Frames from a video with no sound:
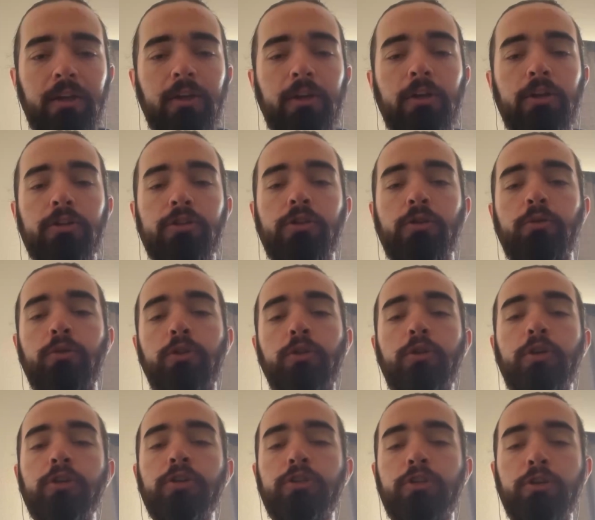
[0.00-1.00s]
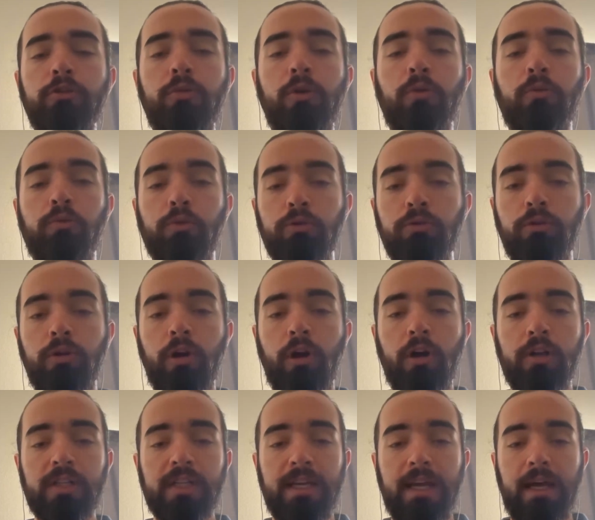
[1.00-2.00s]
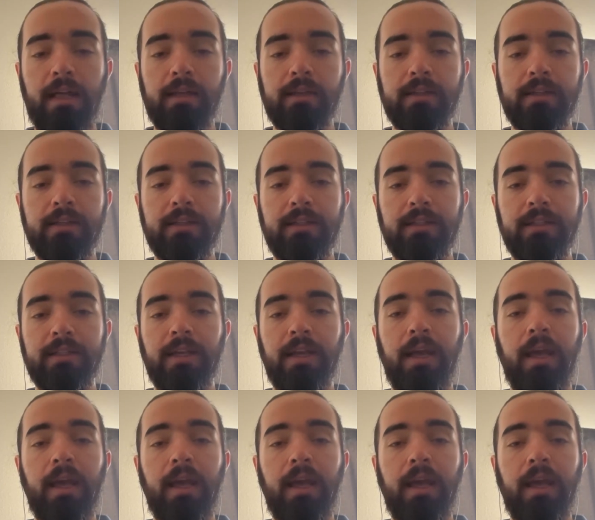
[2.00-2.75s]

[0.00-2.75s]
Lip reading: So you could do a root cause analysis and say,